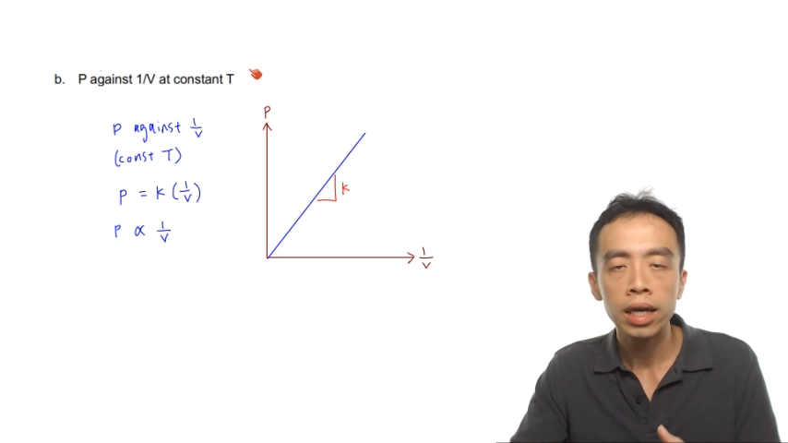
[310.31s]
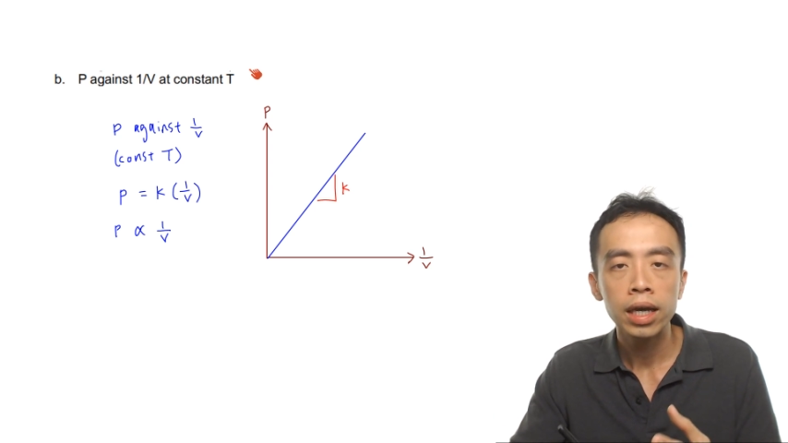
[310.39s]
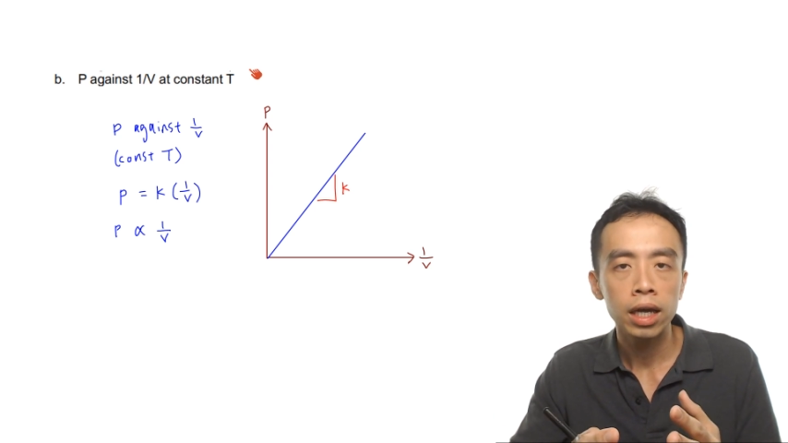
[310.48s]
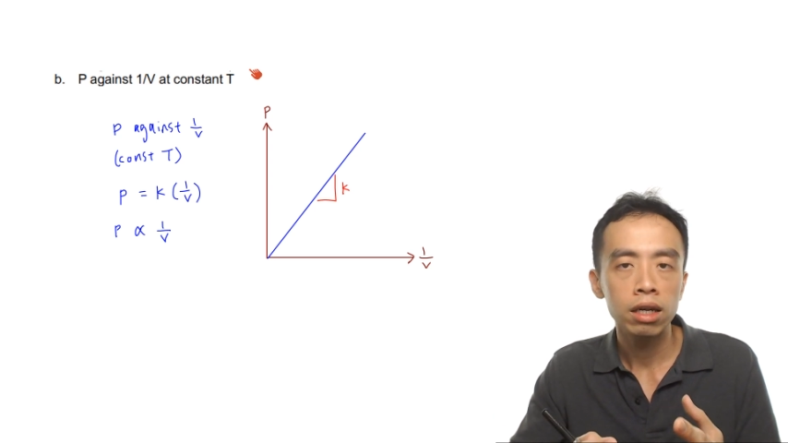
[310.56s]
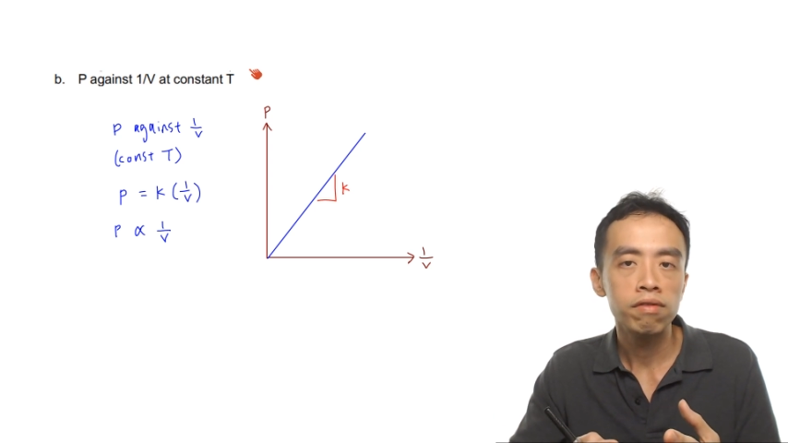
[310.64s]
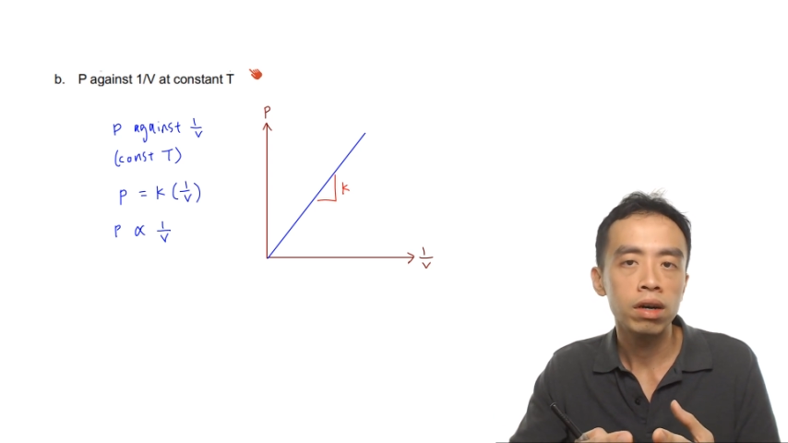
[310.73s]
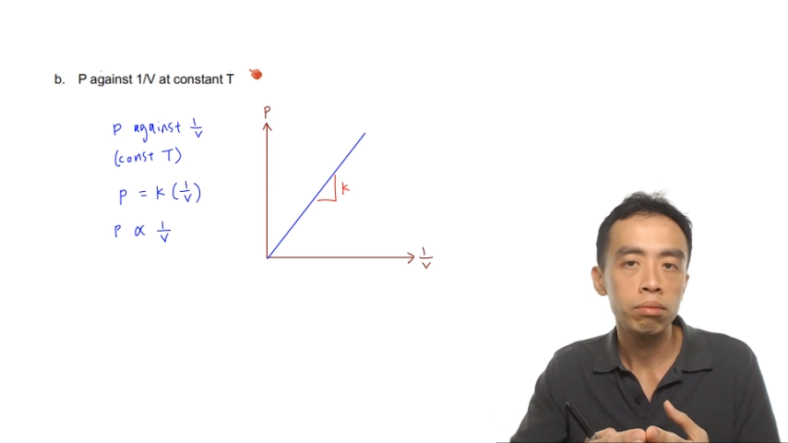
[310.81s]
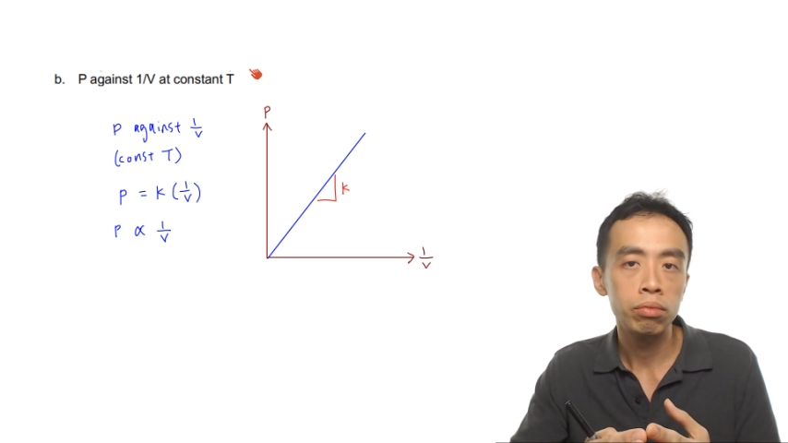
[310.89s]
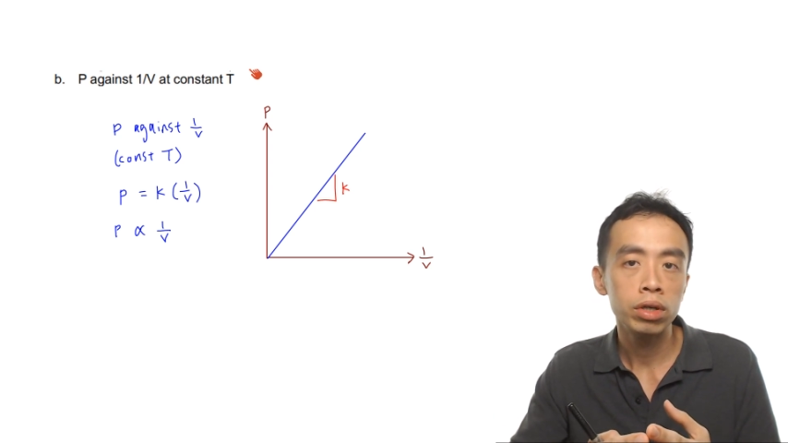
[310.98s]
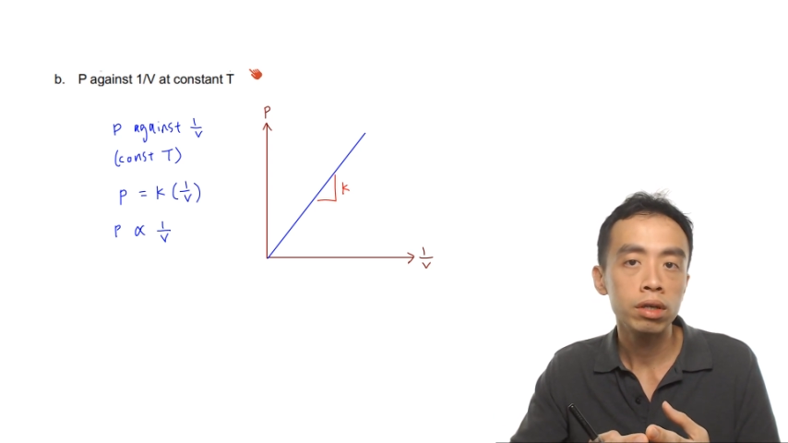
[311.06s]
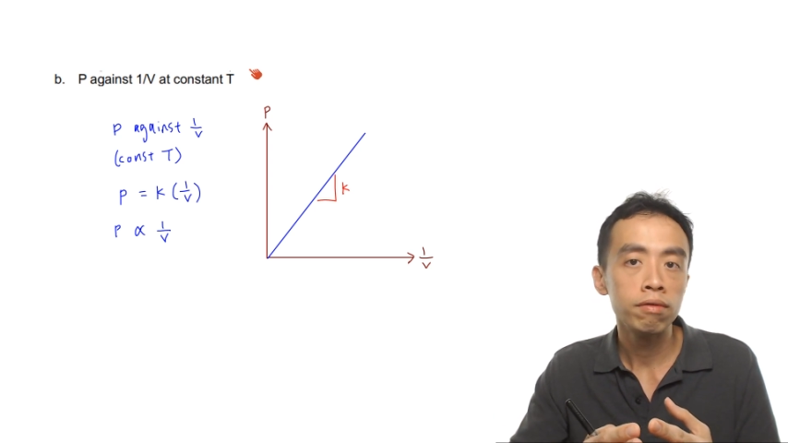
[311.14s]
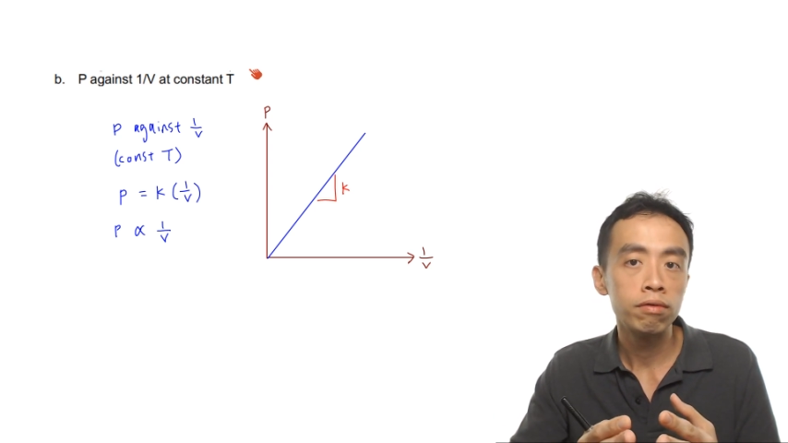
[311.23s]
and if I
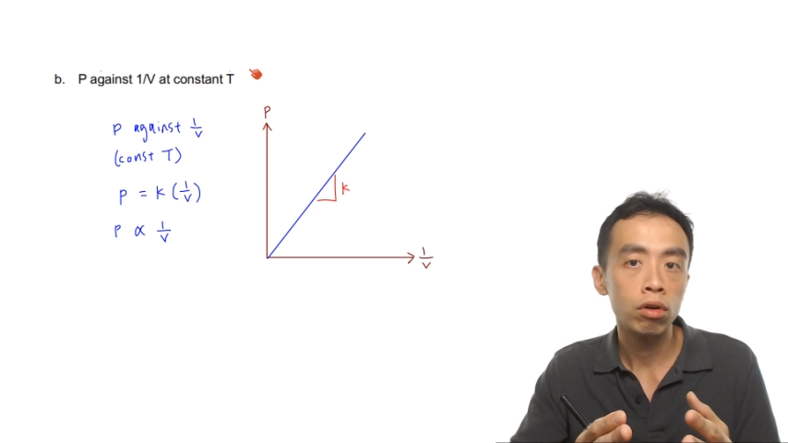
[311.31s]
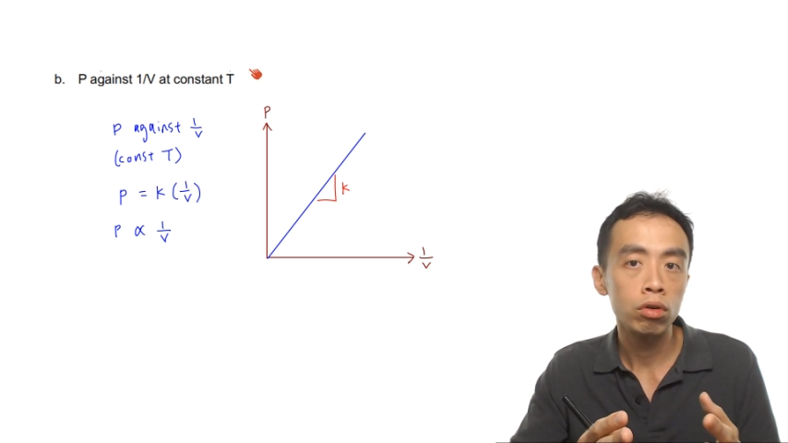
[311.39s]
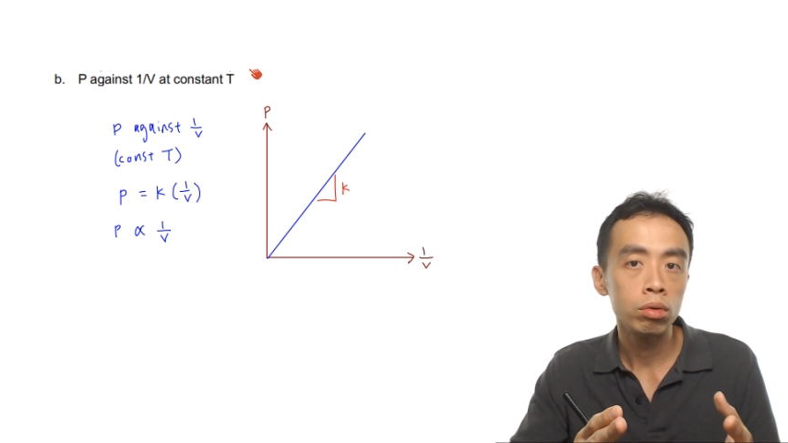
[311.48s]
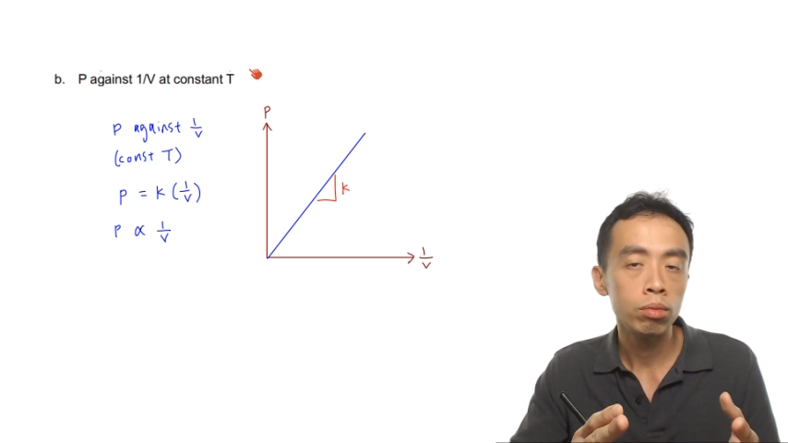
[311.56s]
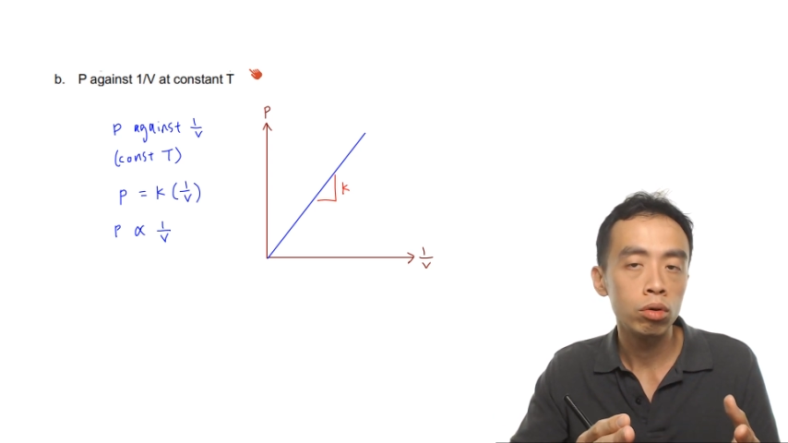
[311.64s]
bring volume